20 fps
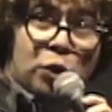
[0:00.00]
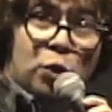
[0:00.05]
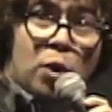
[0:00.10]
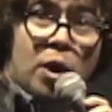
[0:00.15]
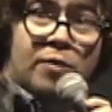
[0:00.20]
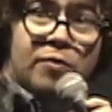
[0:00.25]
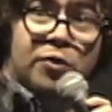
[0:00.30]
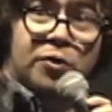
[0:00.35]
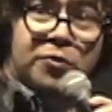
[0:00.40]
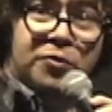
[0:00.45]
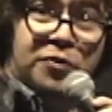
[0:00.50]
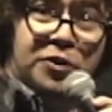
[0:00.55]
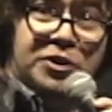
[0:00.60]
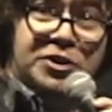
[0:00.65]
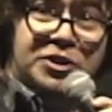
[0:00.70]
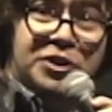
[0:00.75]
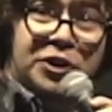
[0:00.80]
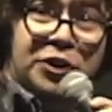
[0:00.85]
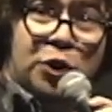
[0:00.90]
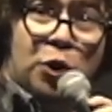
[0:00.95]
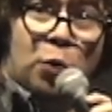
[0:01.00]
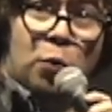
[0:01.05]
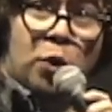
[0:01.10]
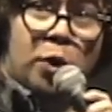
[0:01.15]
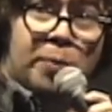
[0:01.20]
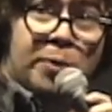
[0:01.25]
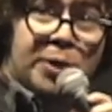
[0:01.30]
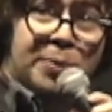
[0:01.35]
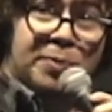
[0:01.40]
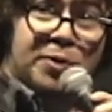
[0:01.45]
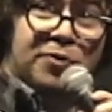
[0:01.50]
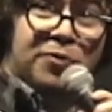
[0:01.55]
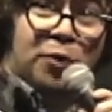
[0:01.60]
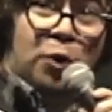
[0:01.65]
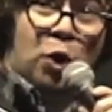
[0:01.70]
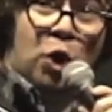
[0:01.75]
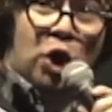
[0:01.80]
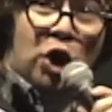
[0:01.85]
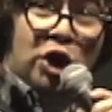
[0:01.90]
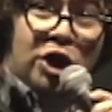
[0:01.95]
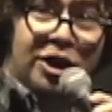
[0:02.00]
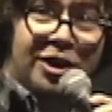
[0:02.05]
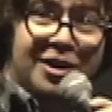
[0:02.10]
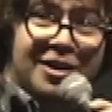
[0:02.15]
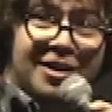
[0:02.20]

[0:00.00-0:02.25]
you ever fisted a woman before?